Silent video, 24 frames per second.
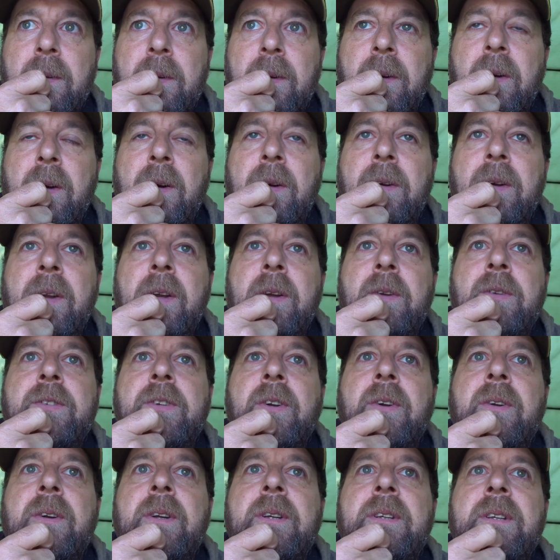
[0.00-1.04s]
Oh no,
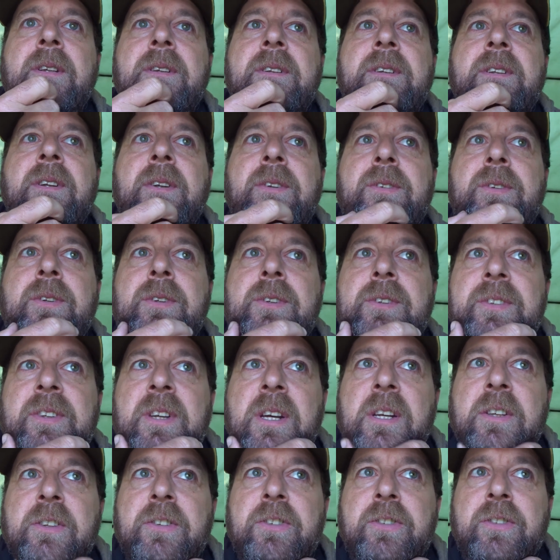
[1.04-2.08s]
sorry, I didn't. I was going to say
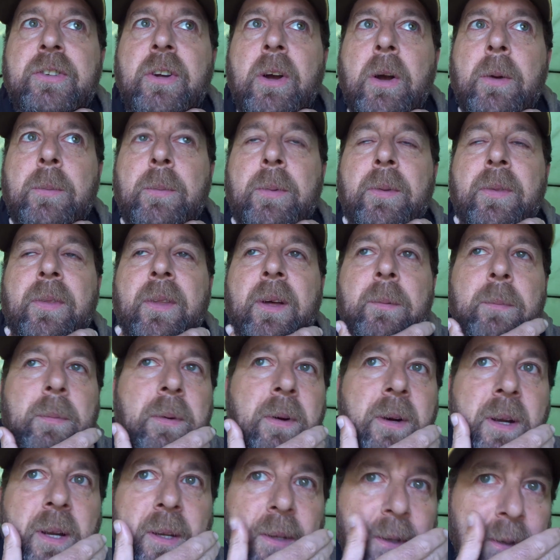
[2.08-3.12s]
I'd sharpen that, but
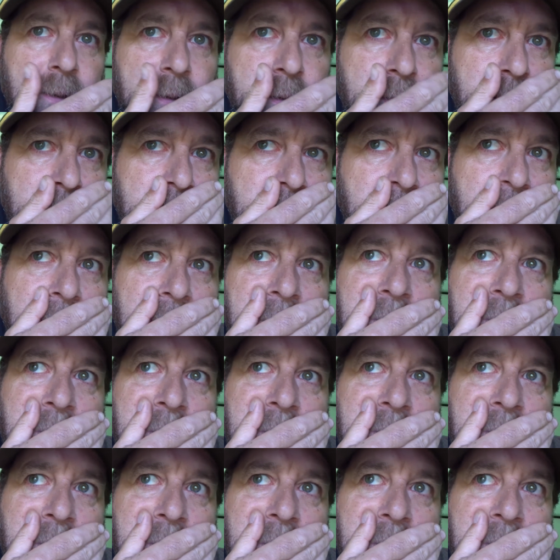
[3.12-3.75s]
I hadn't. No,